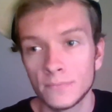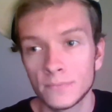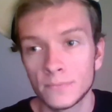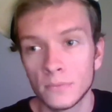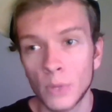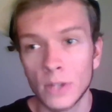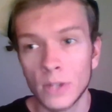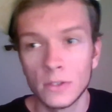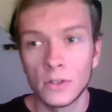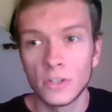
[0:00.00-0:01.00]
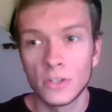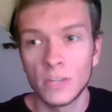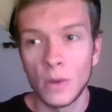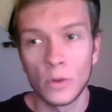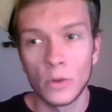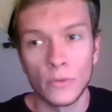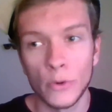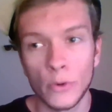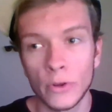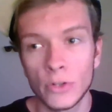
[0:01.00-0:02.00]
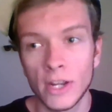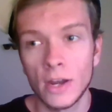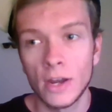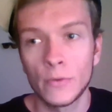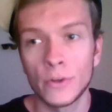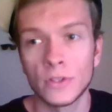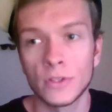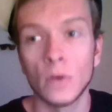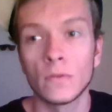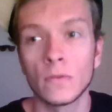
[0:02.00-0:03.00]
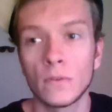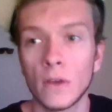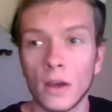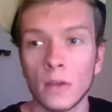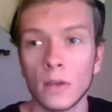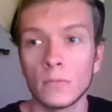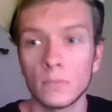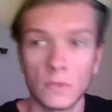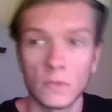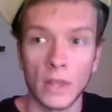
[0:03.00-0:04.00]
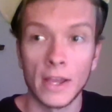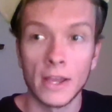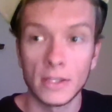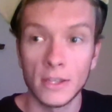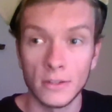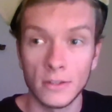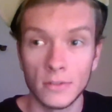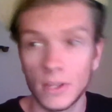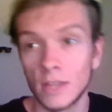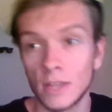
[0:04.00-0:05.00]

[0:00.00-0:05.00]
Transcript: but don't take my word for it. Go check it out for yourself. Like I said, gain more